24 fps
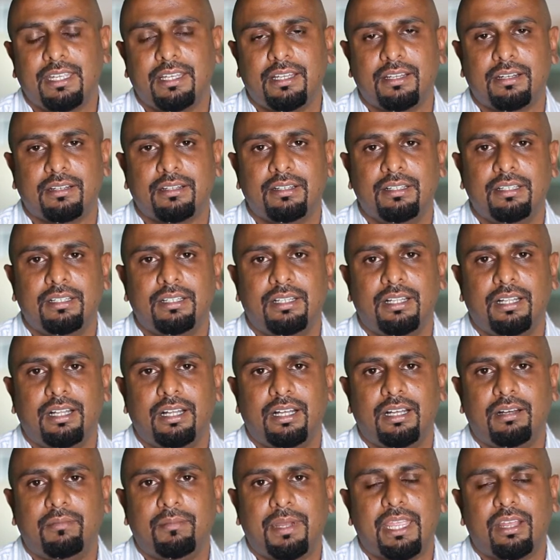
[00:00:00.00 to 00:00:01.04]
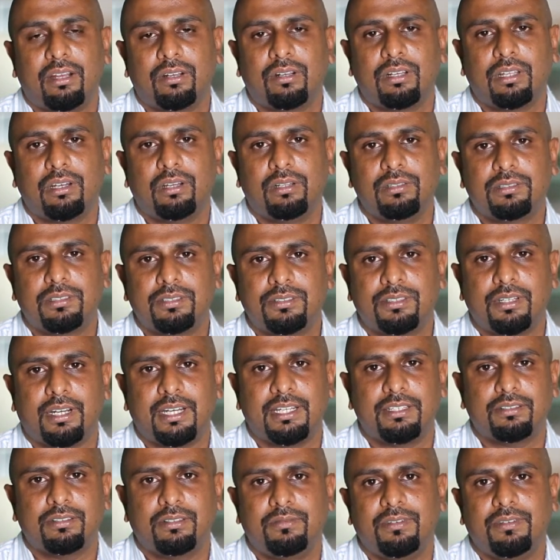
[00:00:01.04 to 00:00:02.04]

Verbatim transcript: year, my uncle also joined.